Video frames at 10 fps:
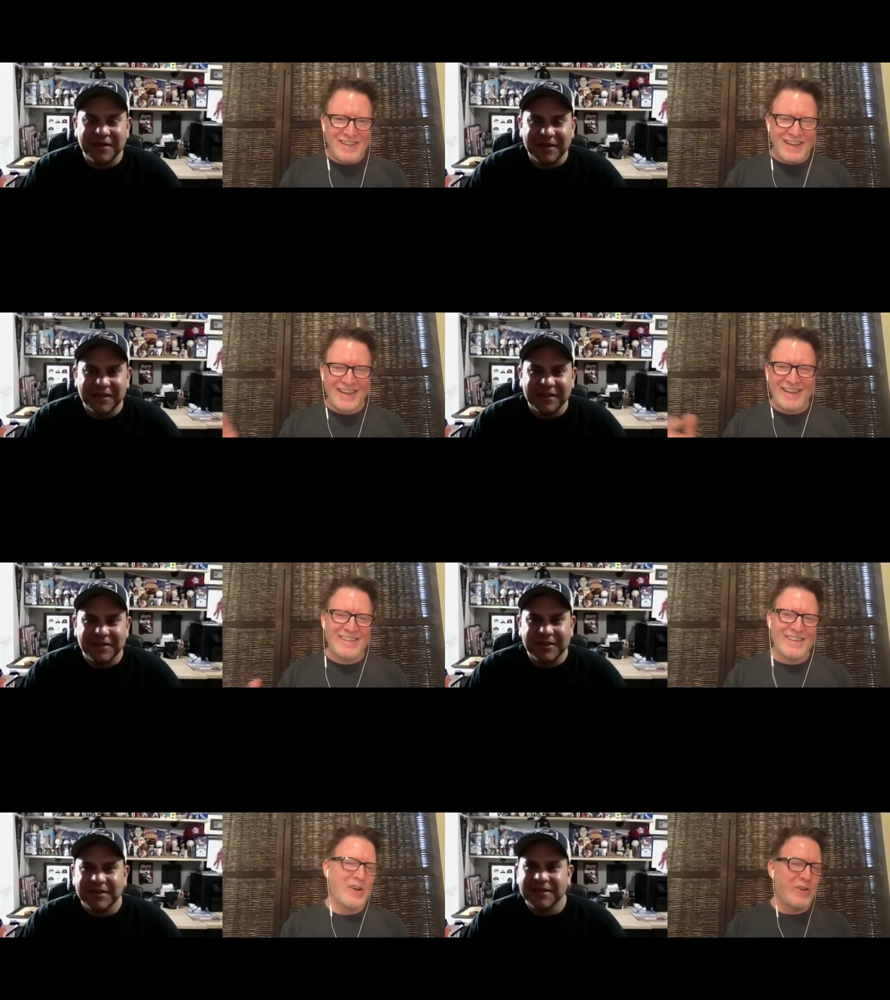
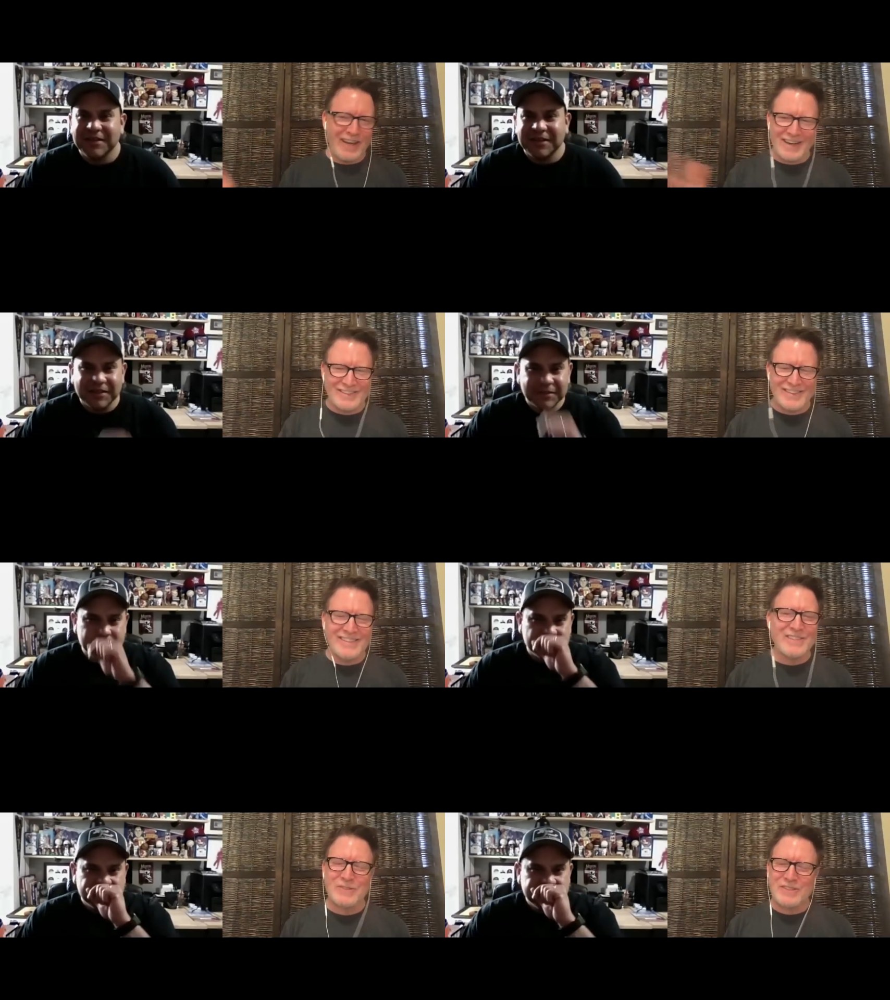Speaker 1: aka the
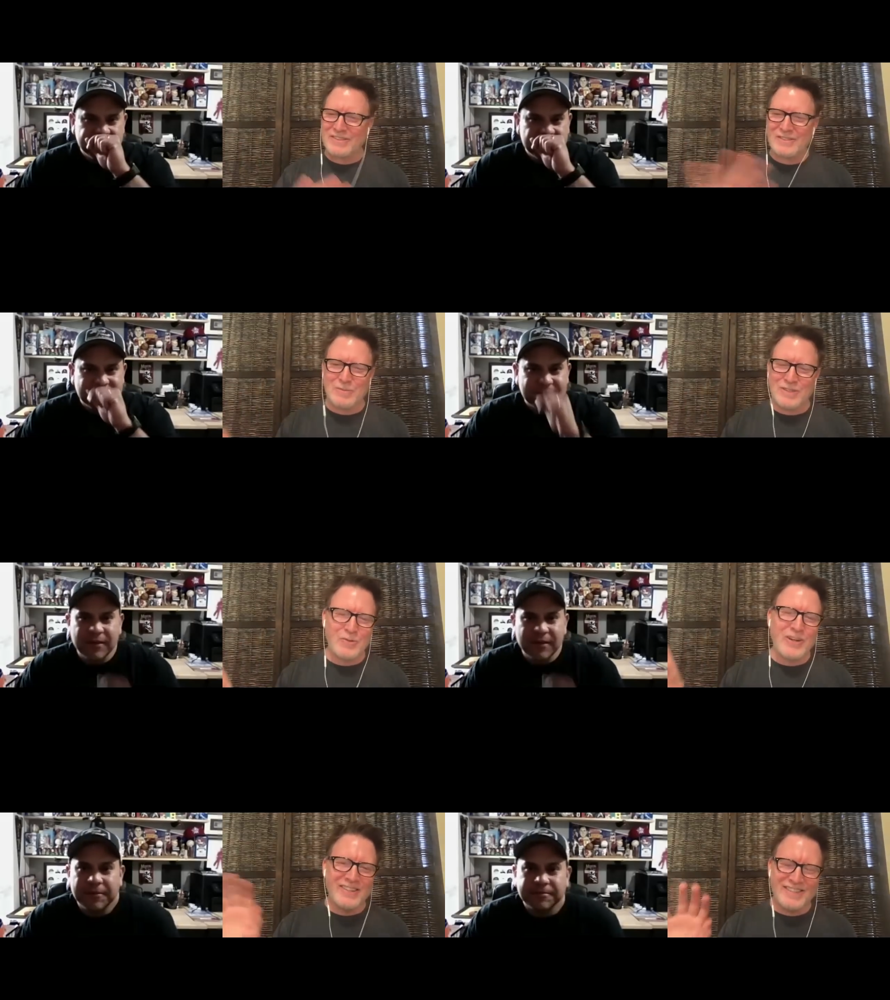Kardashians. It was a stupid
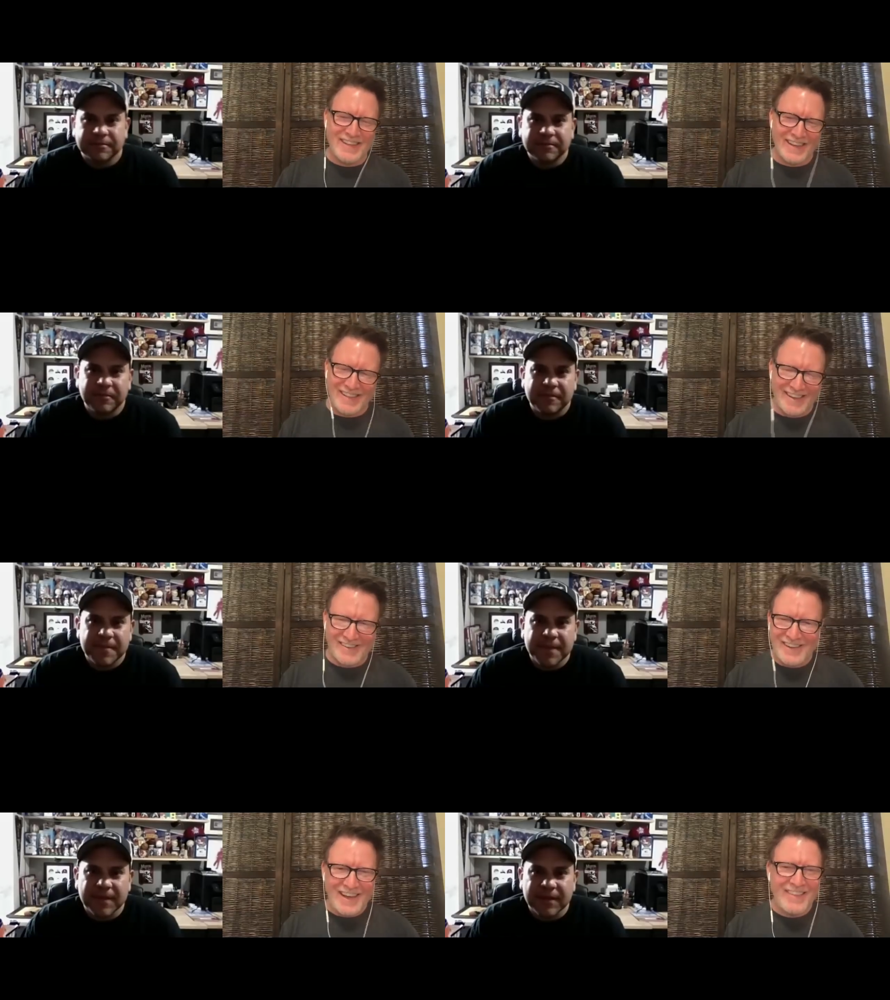weirdest thing, like,
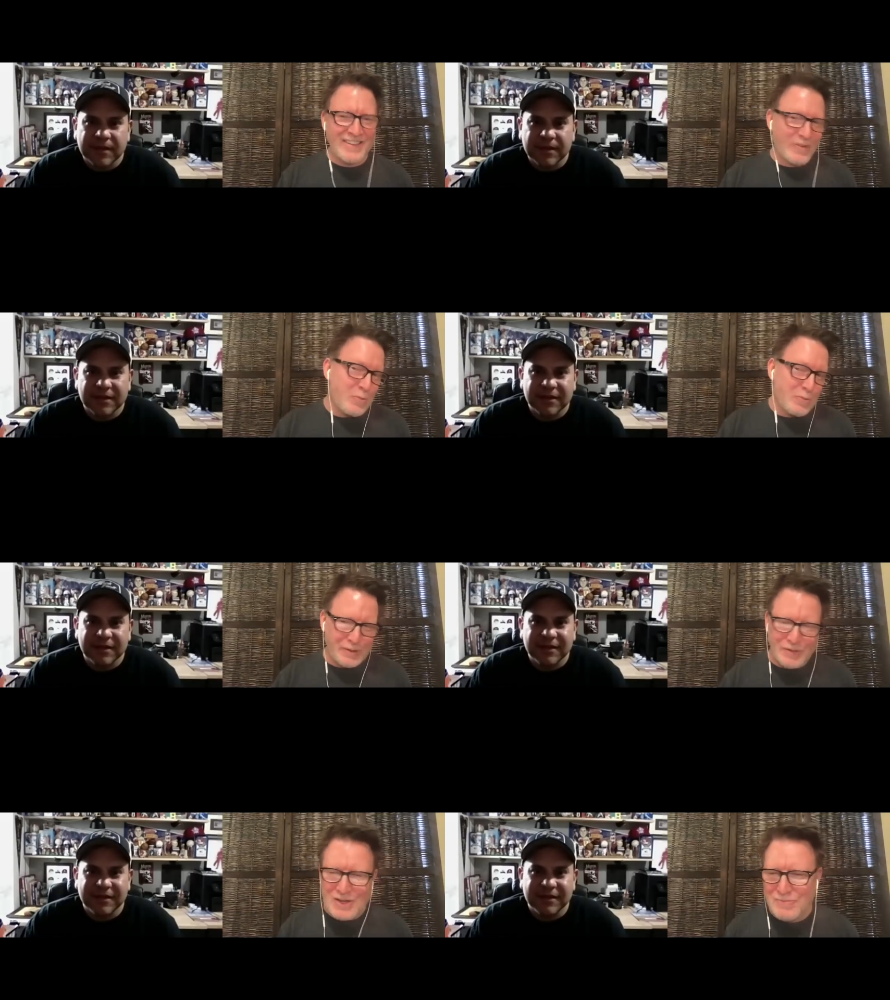and then normal
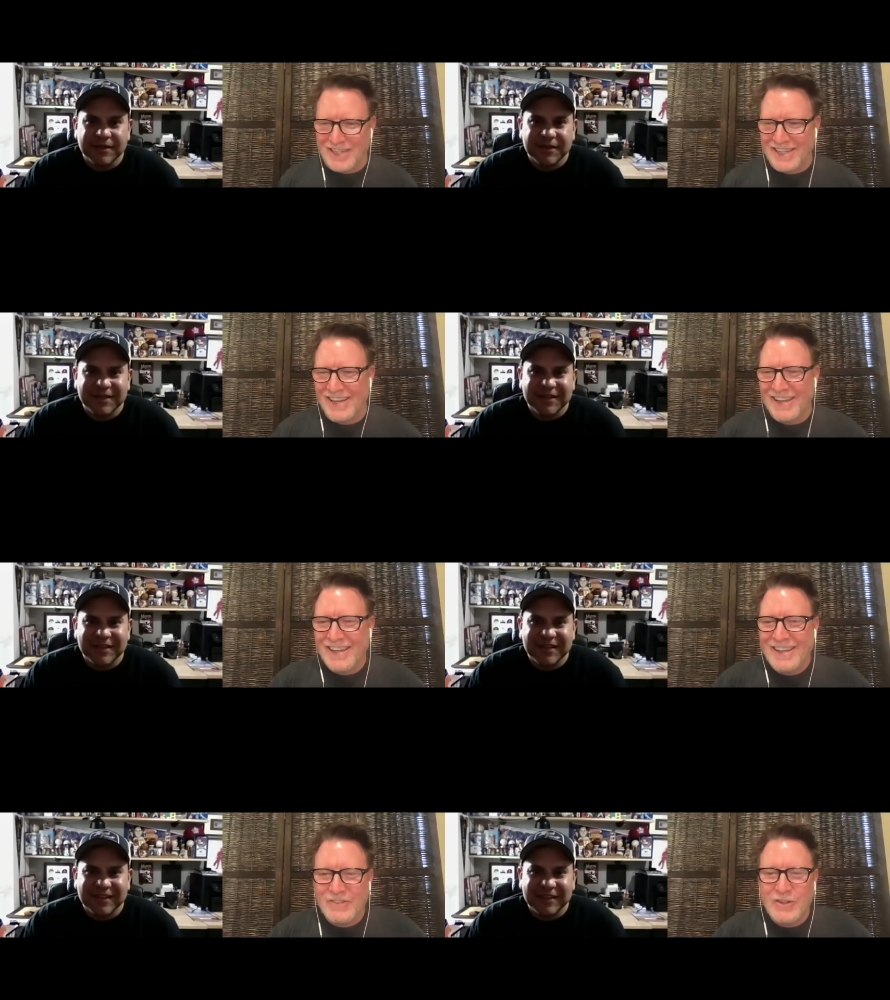people. But uh,
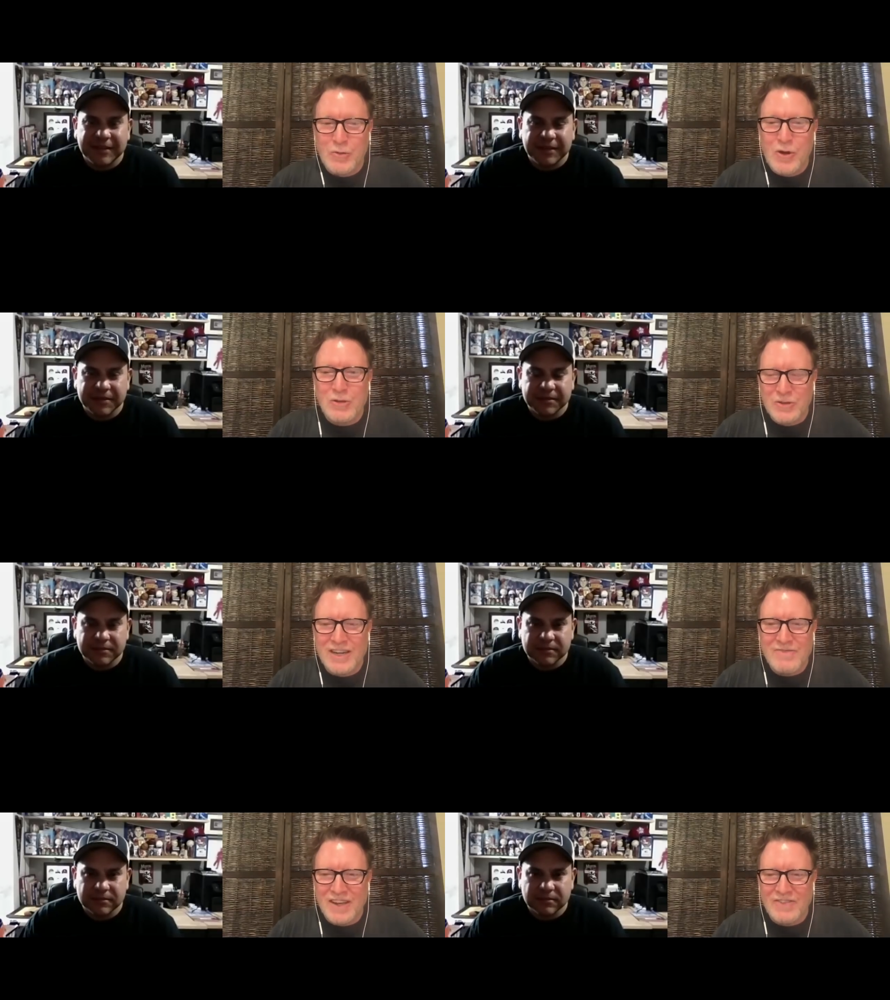Joe Rogan would
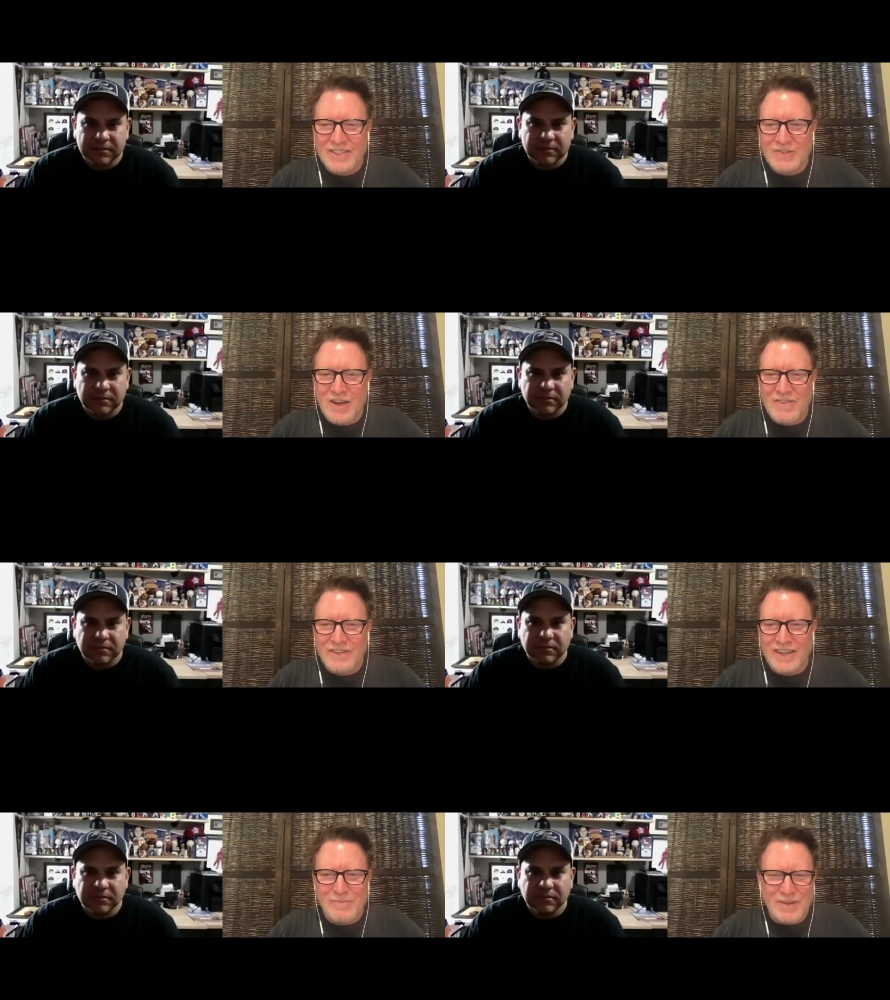come every so
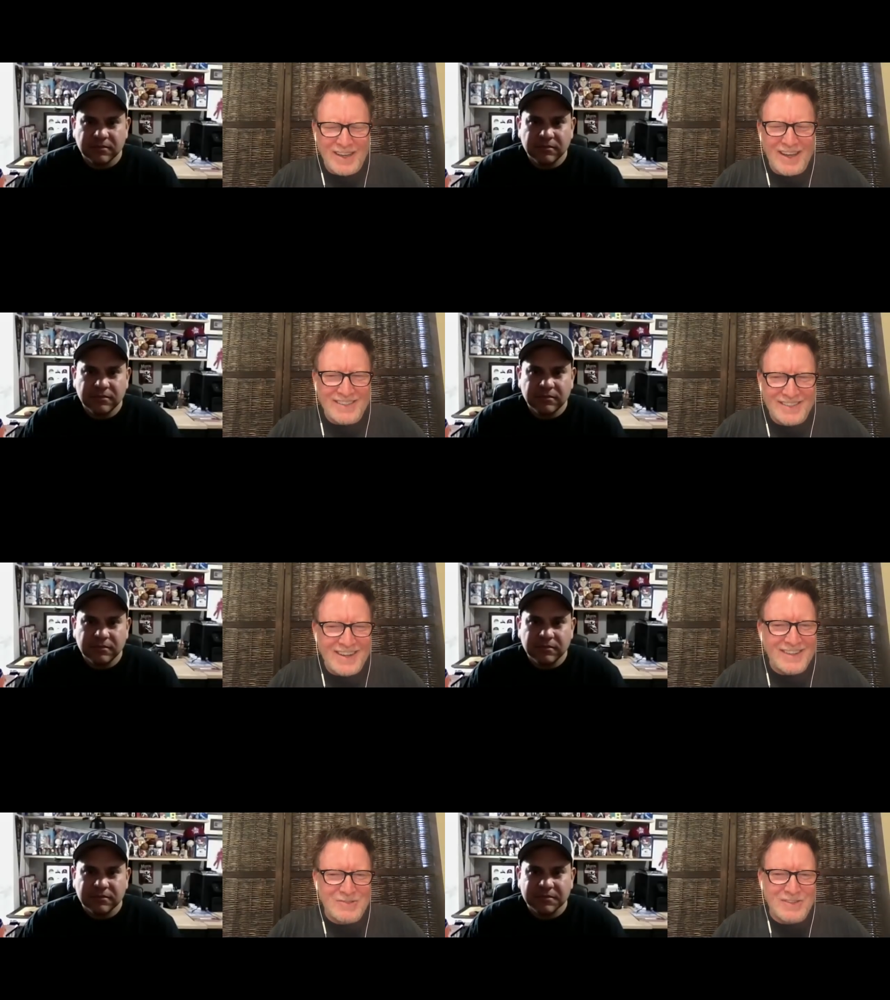often, and I'm like, oh, I should
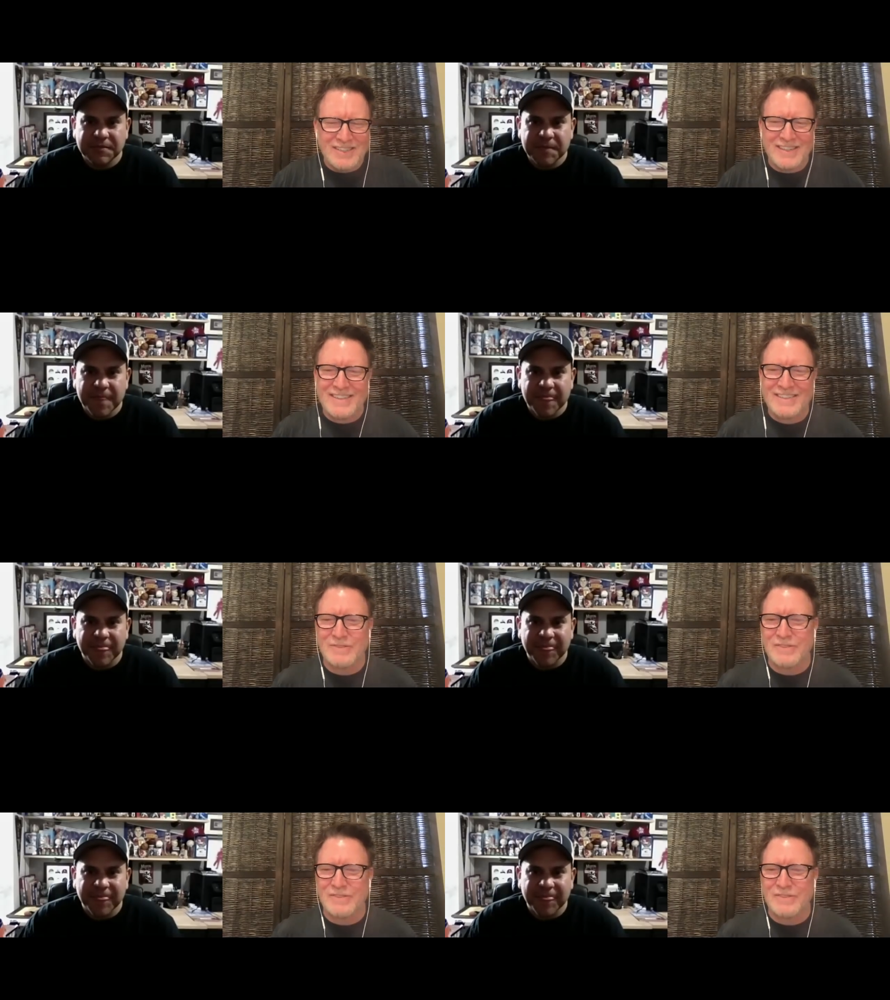talk to him. I should ask him